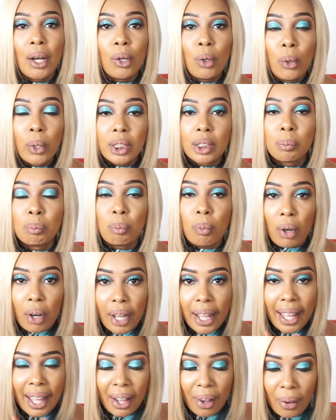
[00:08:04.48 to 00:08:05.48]
looks more
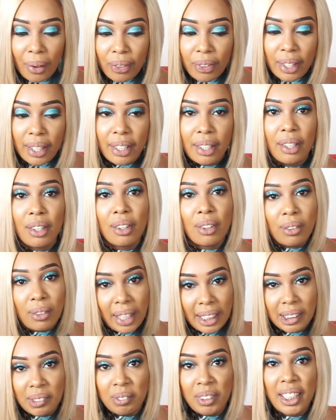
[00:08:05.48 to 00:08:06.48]
healthy.
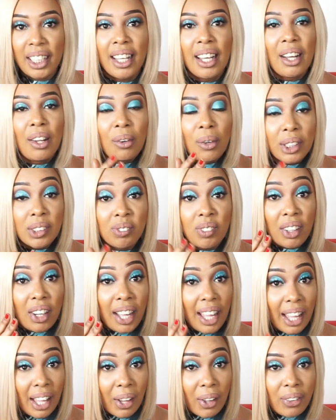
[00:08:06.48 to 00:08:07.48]
Trust me, looks more
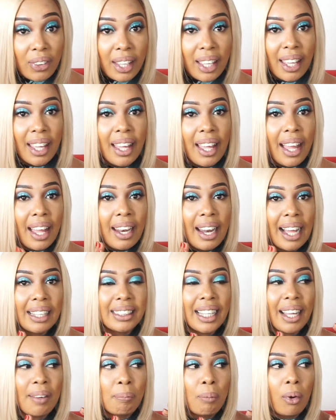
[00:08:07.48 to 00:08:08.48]
healthy and has
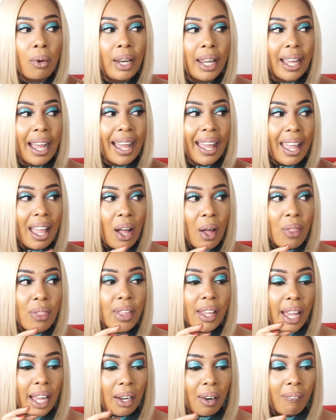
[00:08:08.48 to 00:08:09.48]
a more like a
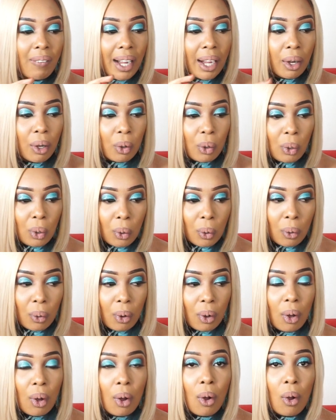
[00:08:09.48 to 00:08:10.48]
healthy kind of a
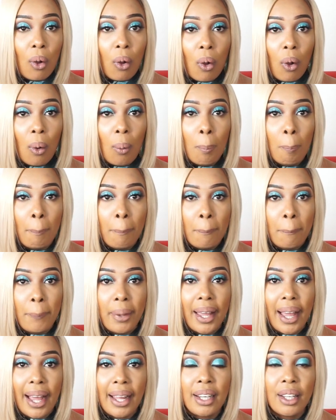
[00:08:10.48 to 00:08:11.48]
glow
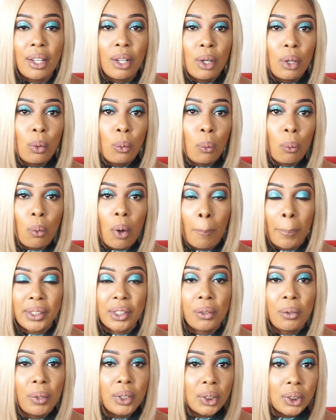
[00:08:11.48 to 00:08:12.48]
compared to a
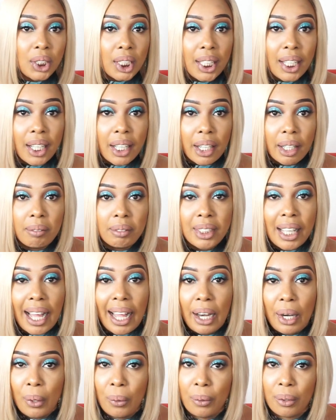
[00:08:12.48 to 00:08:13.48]
person who is using creams
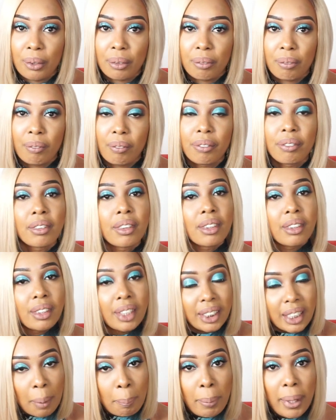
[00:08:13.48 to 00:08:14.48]
alone.
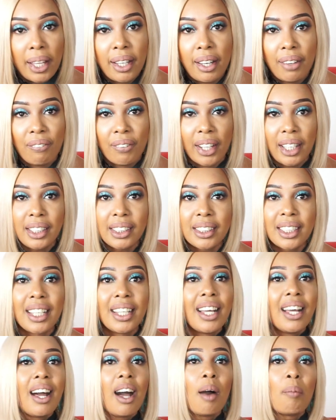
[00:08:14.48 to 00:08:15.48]
There's a big difference.
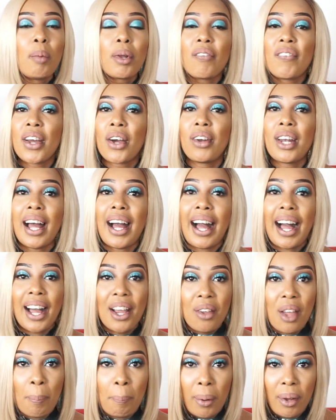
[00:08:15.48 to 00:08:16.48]
I'm not even gonna
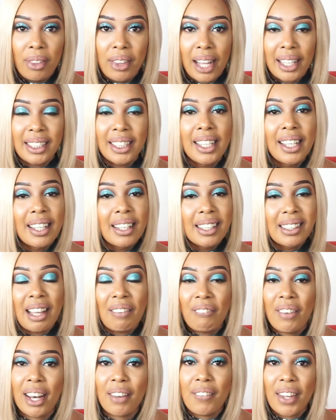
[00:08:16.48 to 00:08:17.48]
argue about that. There's
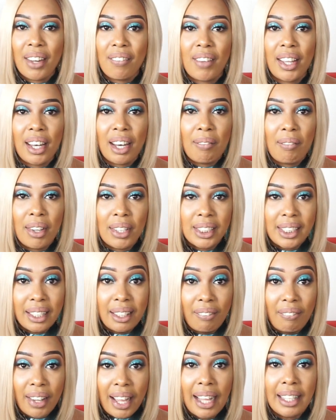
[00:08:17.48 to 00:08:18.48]
a very
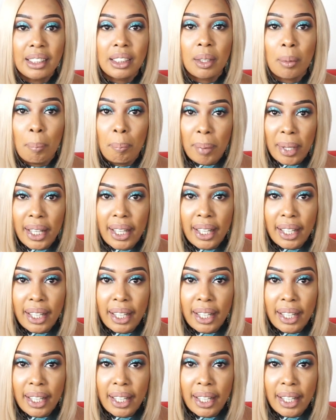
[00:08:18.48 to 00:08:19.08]
significant big